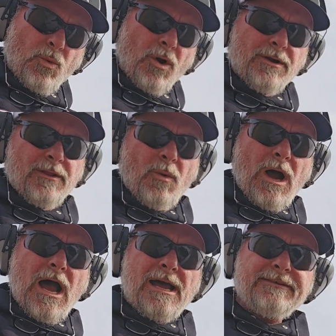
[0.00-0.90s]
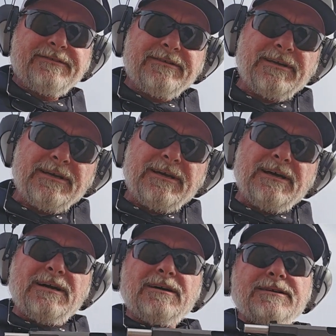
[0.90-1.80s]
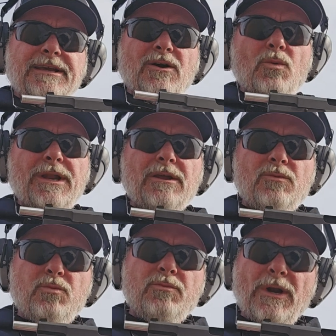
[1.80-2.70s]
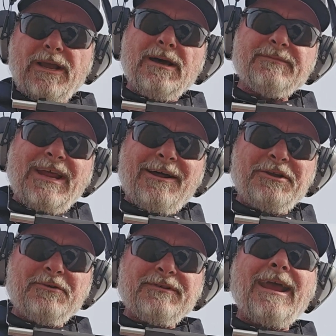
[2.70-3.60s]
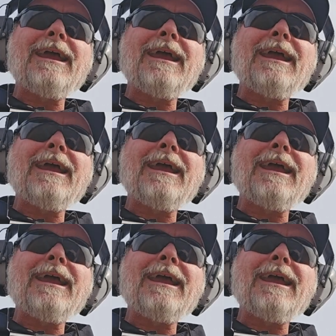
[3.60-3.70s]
word to the wise, when it comes down to using a